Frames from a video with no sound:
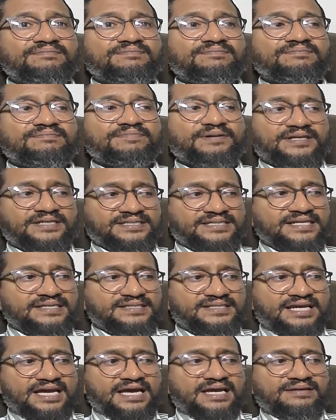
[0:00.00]
But at the same
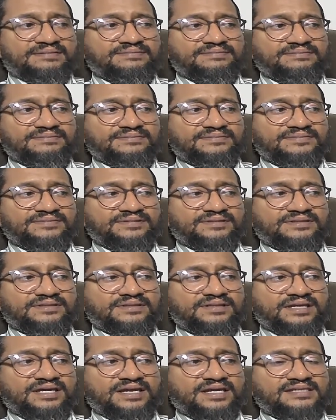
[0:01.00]
time,
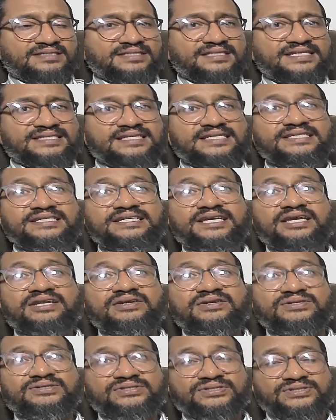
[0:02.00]
it's
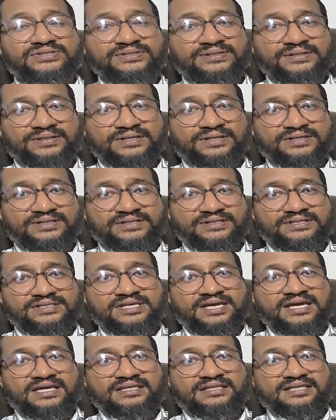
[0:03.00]
disingenuous to
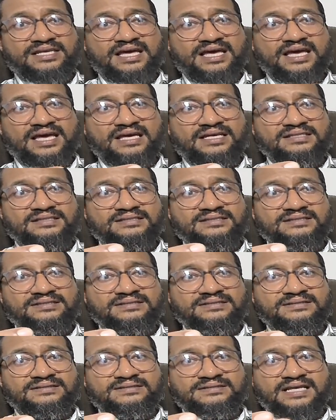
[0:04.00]
say that
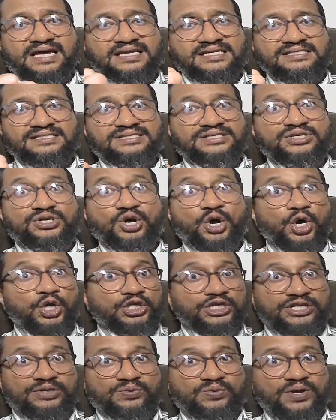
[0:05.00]
that is the
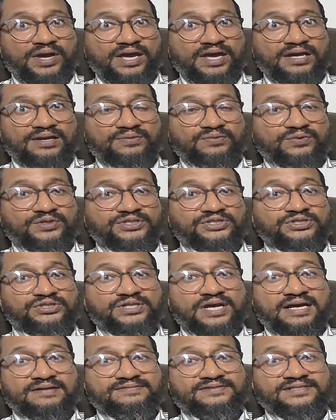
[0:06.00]
only way in which you
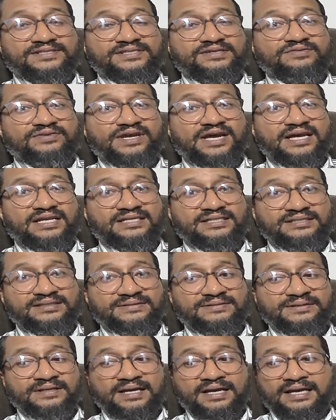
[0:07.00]
have to see reality.
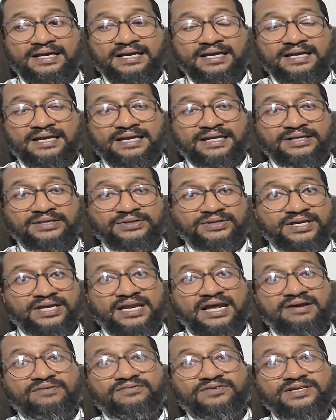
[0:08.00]
You
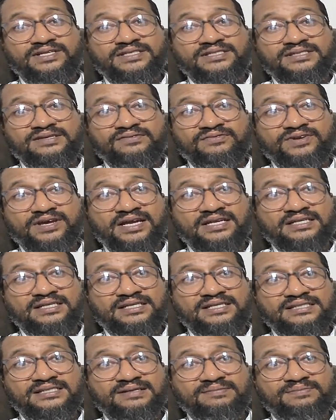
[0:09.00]
cannot really see reality
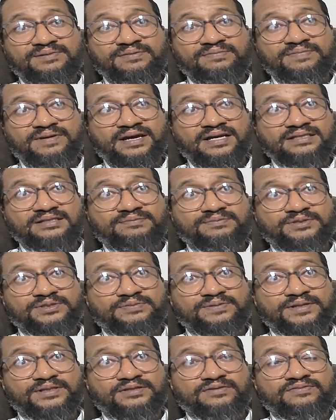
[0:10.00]
simply by the
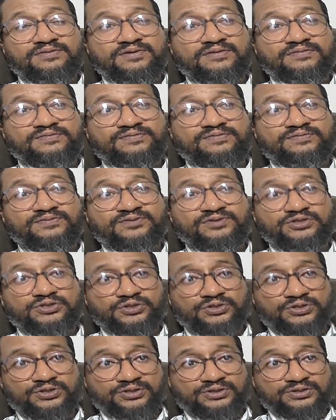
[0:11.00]
perspective of
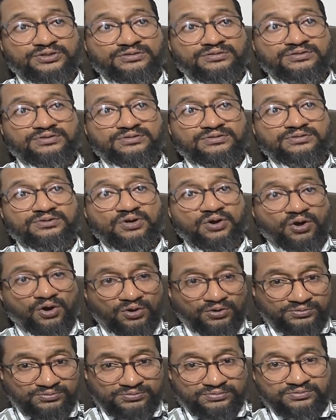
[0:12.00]
your
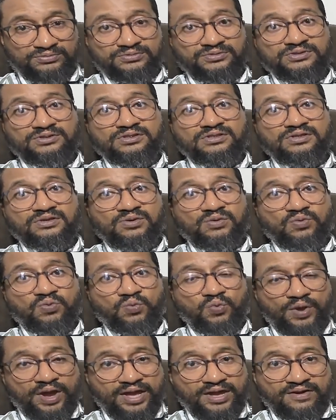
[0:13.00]
own
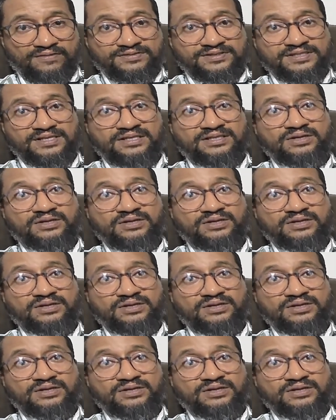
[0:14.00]
way of seeing the